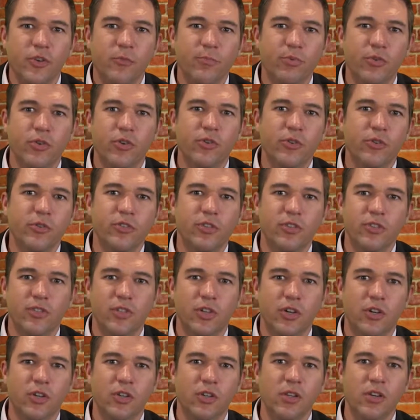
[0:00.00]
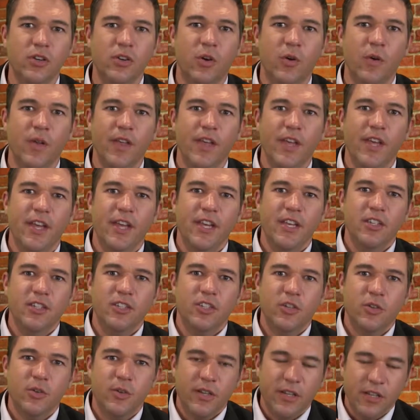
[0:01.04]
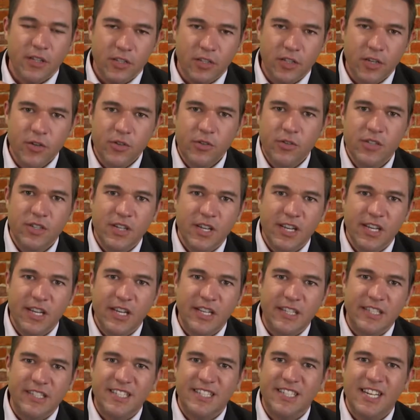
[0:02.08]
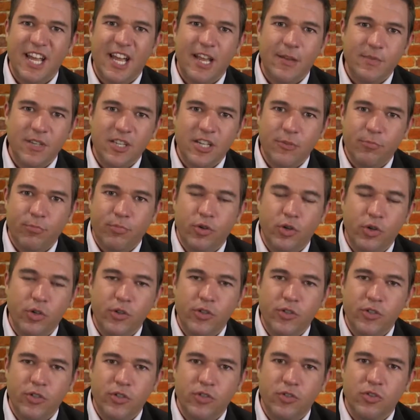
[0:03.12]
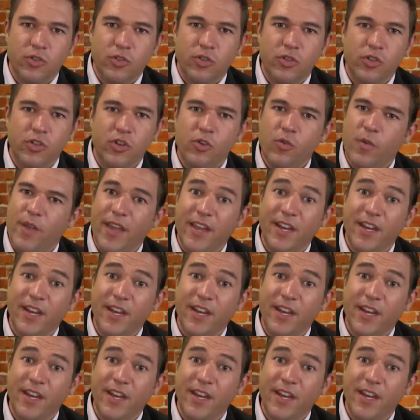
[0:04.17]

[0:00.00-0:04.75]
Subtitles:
produces a glue. So it goes in, it stabs it, it produces a glue,